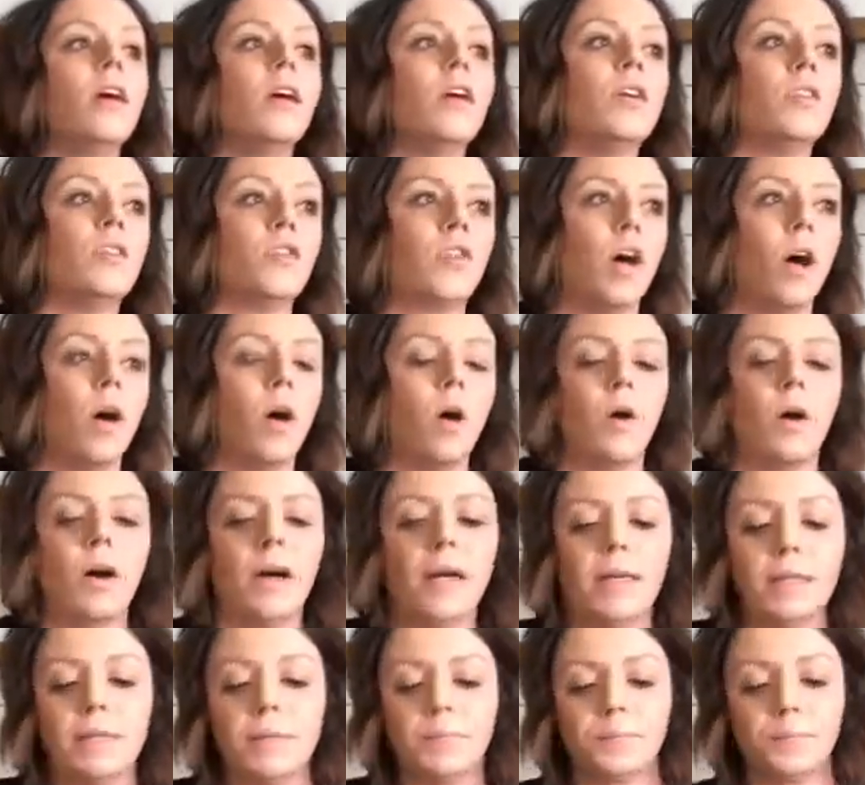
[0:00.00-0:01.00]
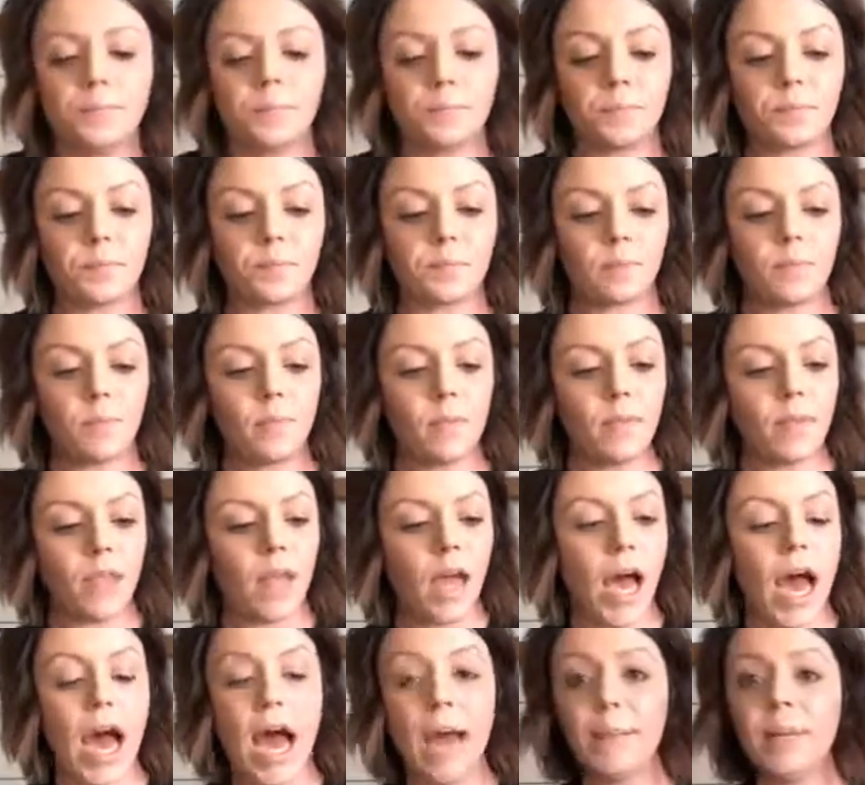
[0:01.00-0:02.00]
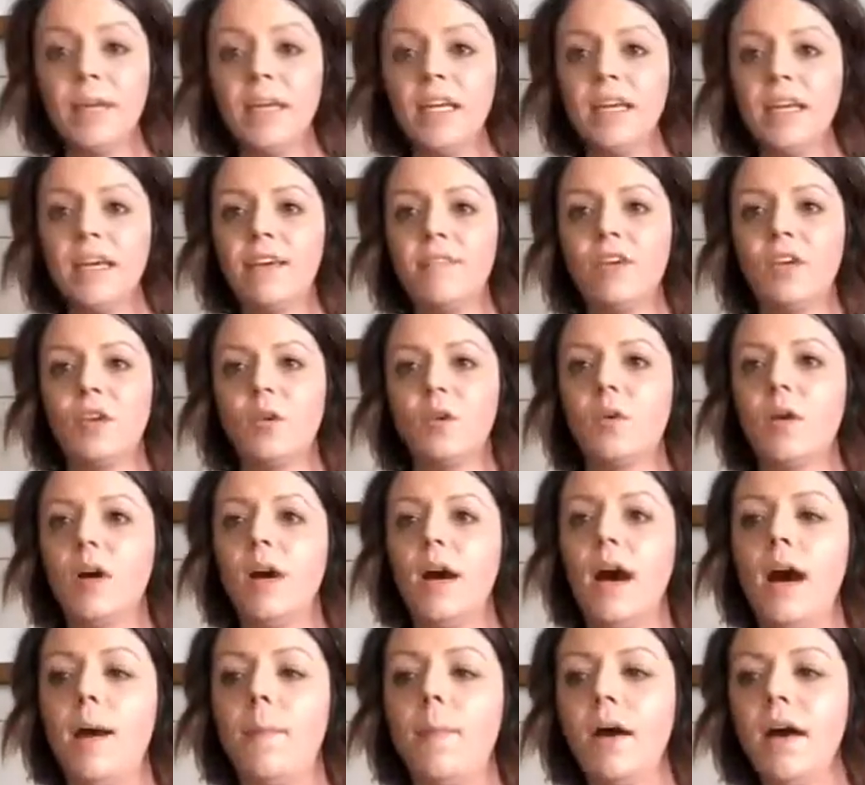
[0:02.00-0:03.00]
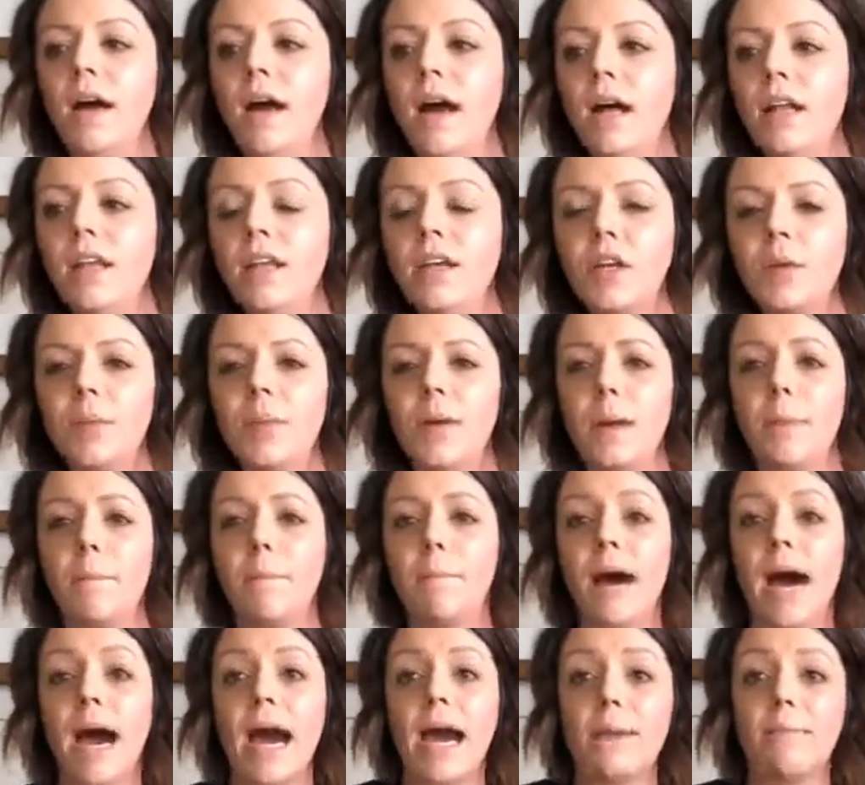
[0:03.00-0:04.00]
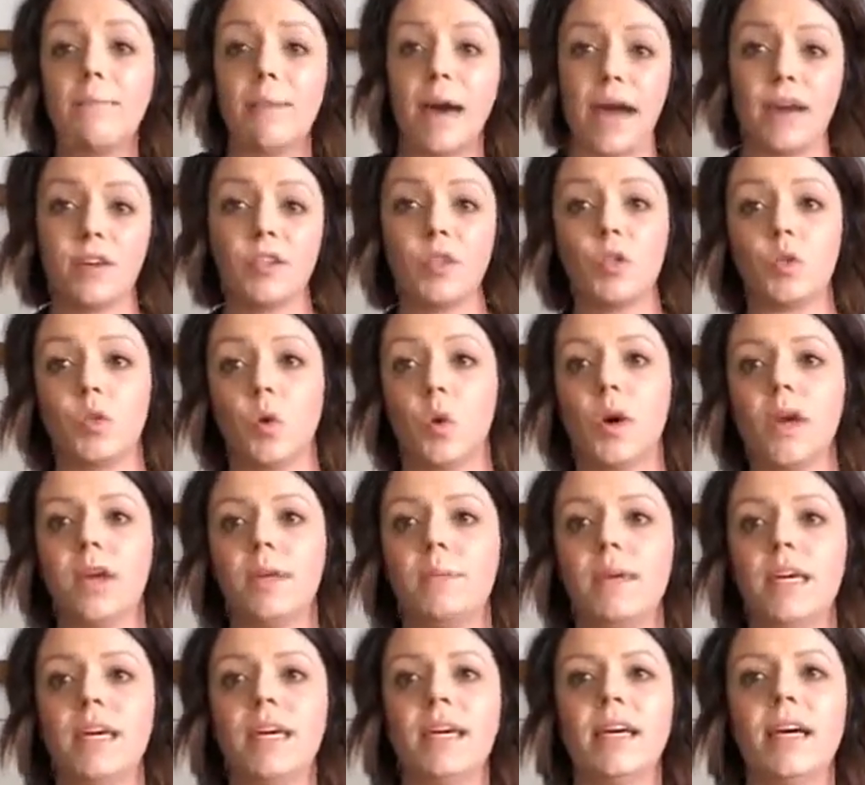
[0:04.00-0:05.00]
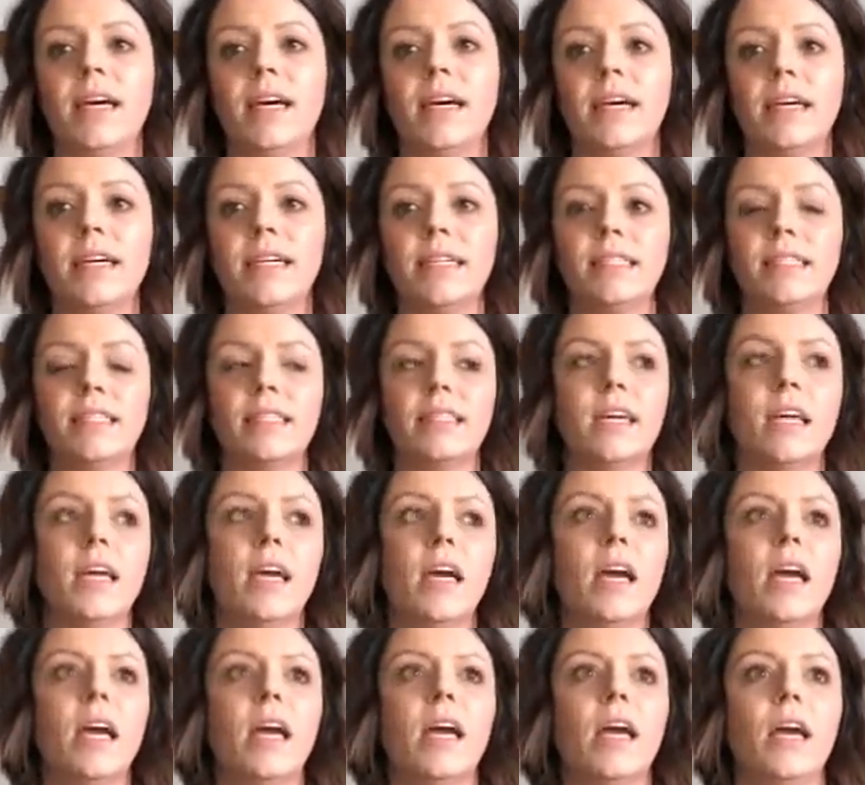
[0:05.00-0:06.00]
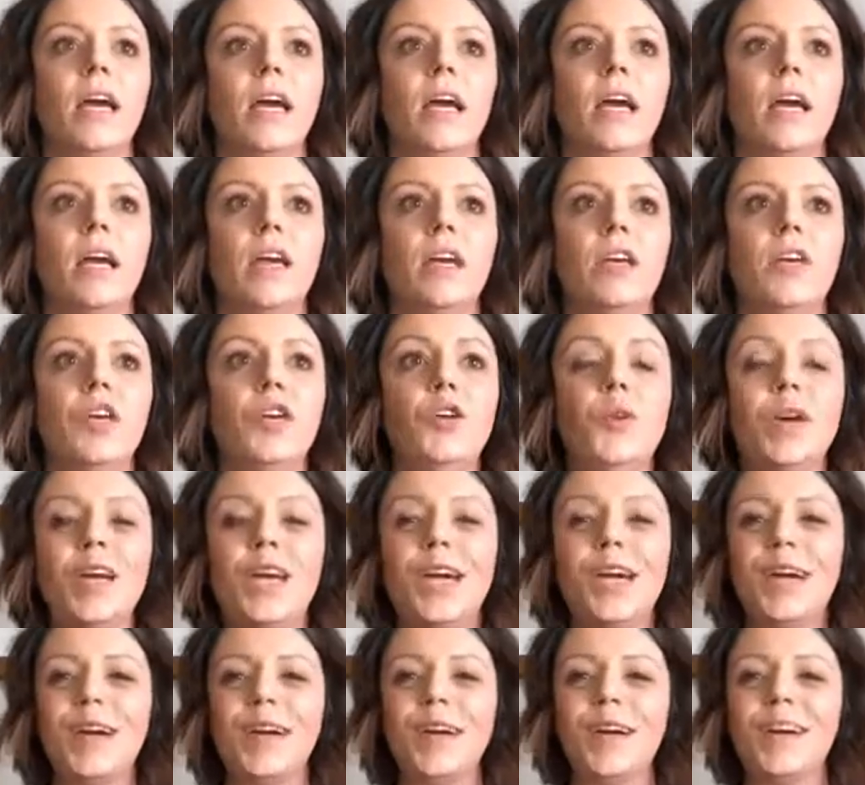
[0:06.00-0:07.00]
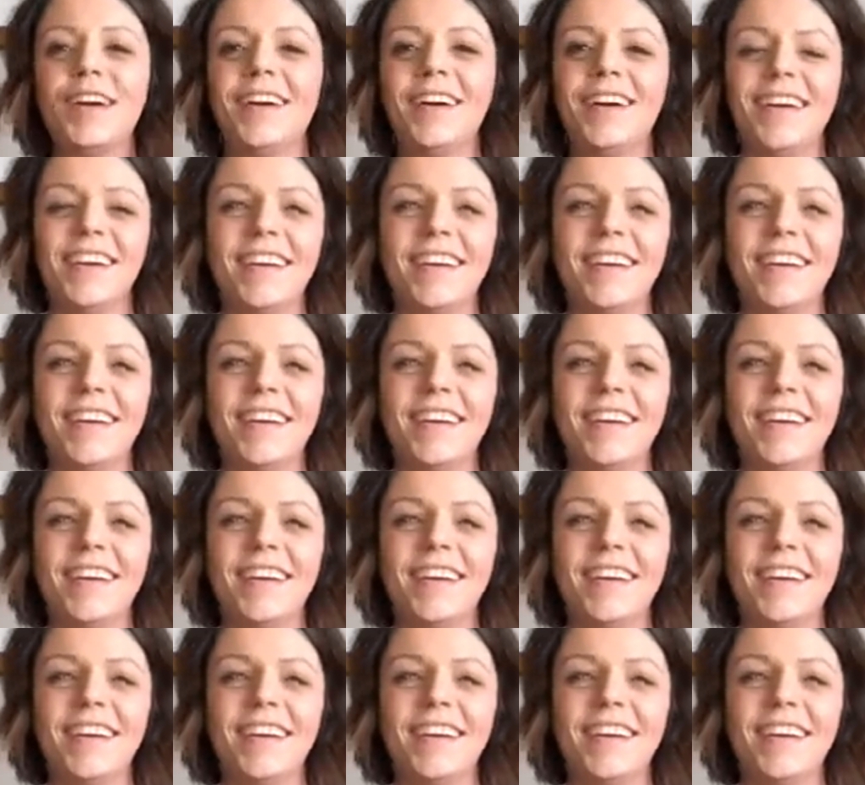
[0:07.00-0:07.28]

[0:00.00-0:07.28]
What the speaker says: So I'm going to give you a little bit of my backstory, because you hear